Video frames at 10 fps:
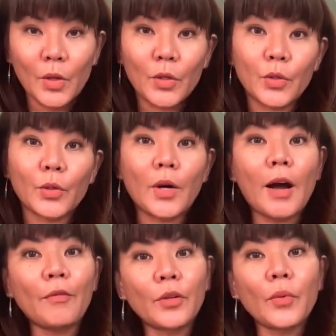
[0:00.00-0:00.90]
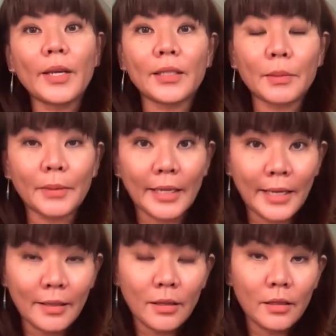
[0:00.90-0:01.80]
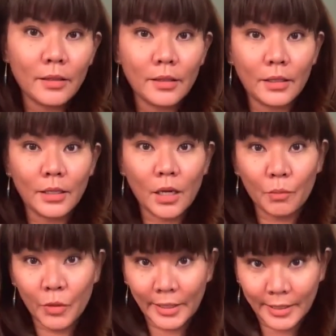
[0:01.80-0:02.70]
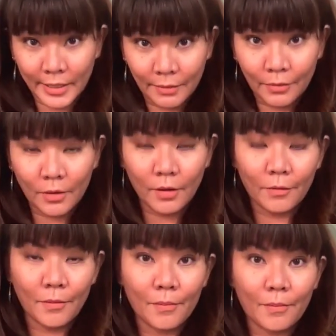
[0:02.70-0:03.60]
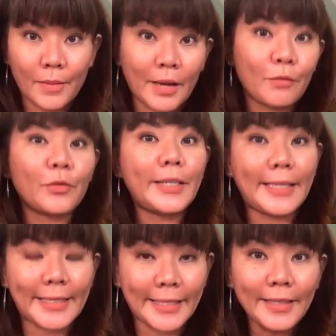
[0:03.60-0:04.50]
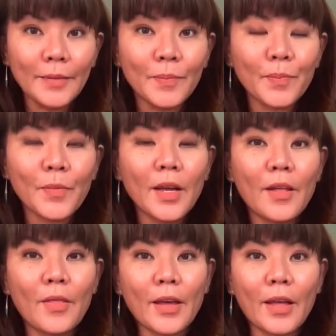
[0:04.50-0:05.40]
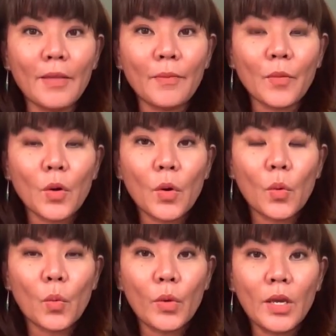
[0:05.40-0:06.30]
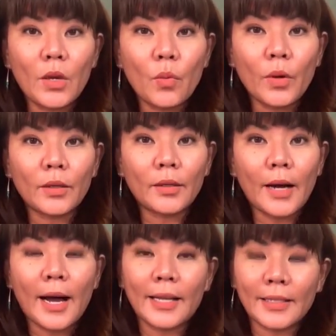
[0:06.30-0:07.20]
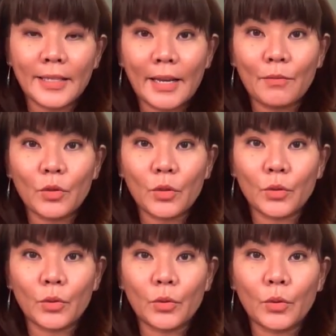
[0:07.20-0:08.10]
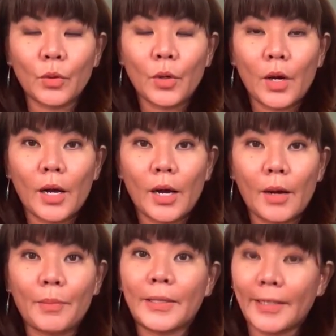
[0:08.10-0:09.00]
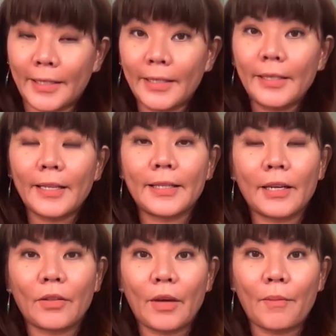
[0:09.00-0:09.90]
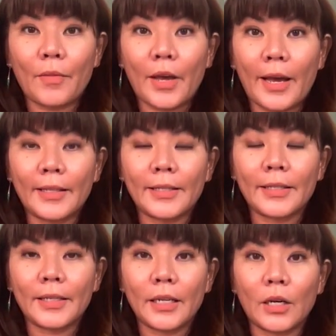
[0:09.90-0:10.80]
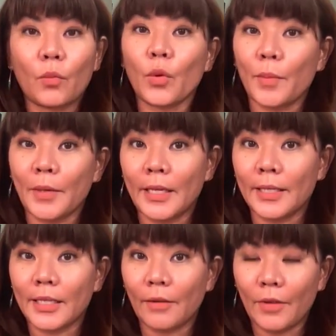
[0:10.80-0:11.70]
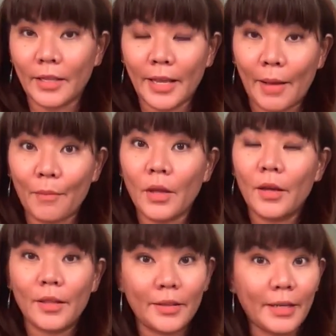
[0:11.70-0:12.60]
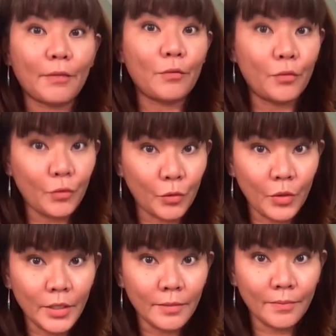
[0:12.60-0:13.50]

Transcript: So after we explain the objective of mindful eating, then we will ask them to be seated and tell them that we'll be serving them their food,